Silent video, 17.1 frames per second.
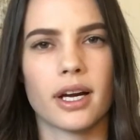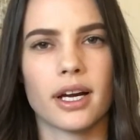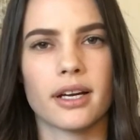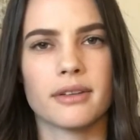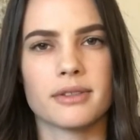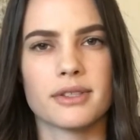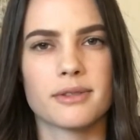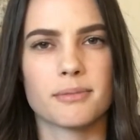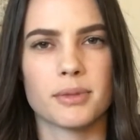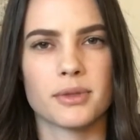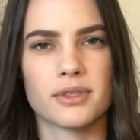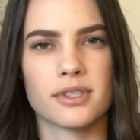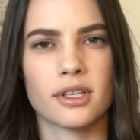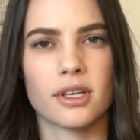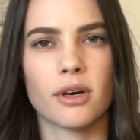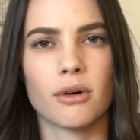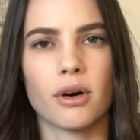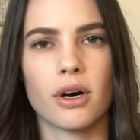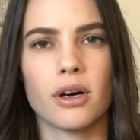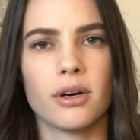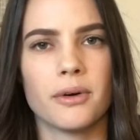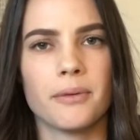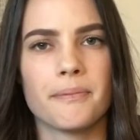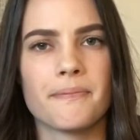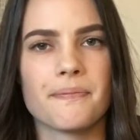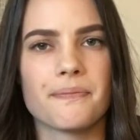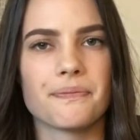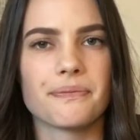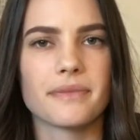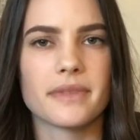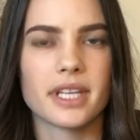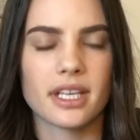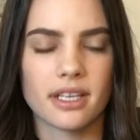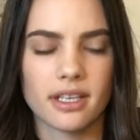I was supposed to go home.
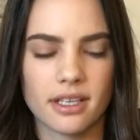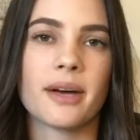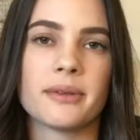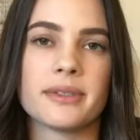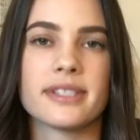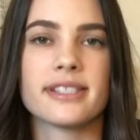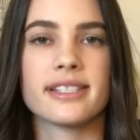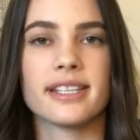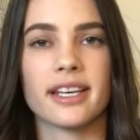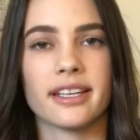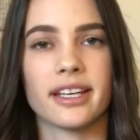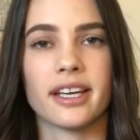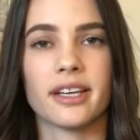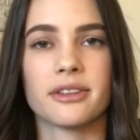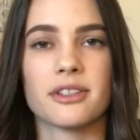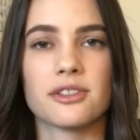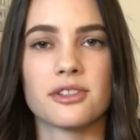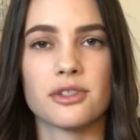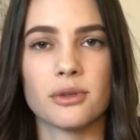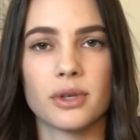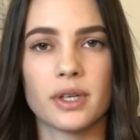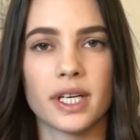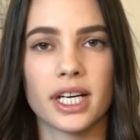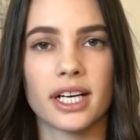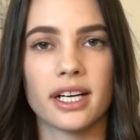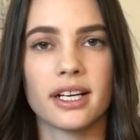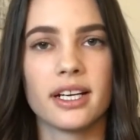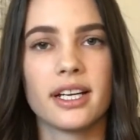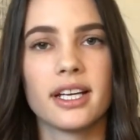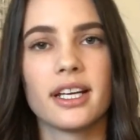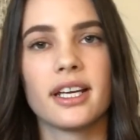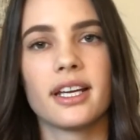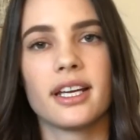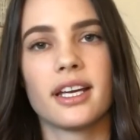I was standing at the shore,
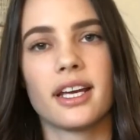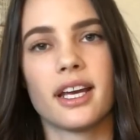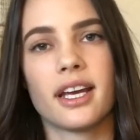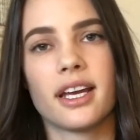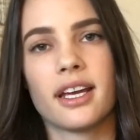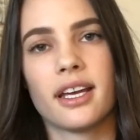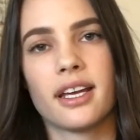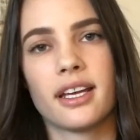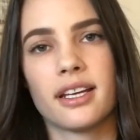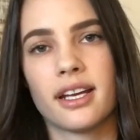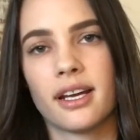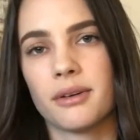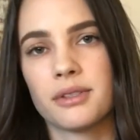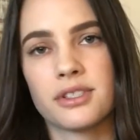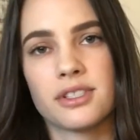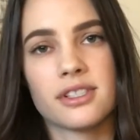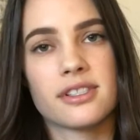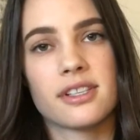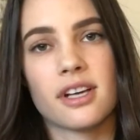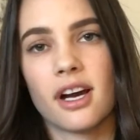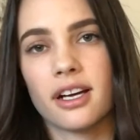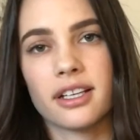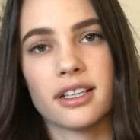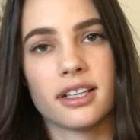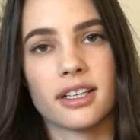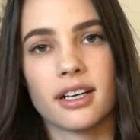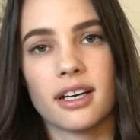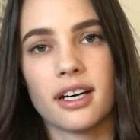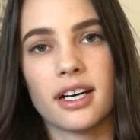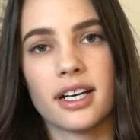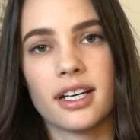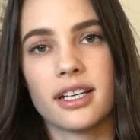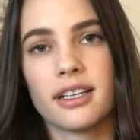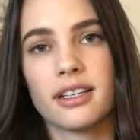and I was just talking to
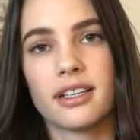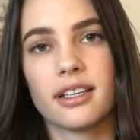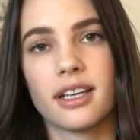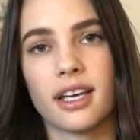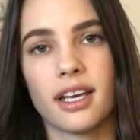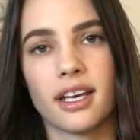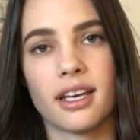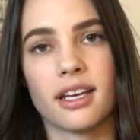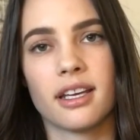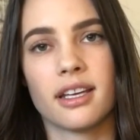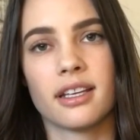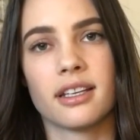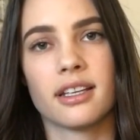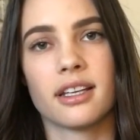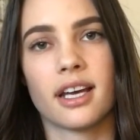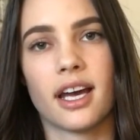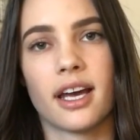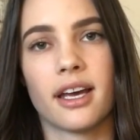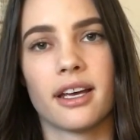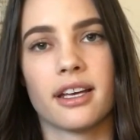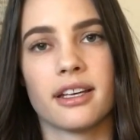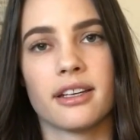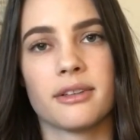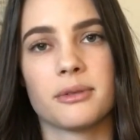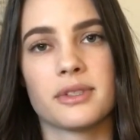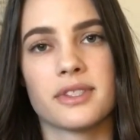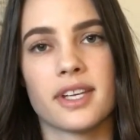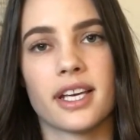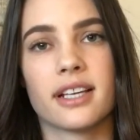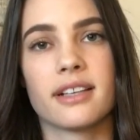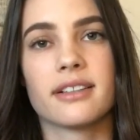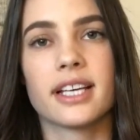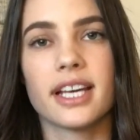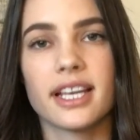God, and I was
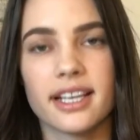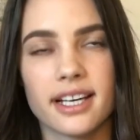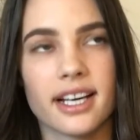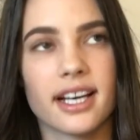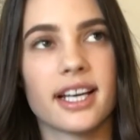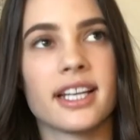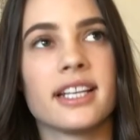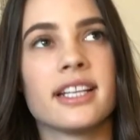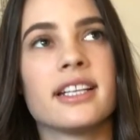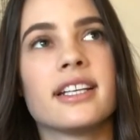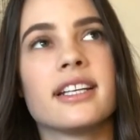like, okay, God,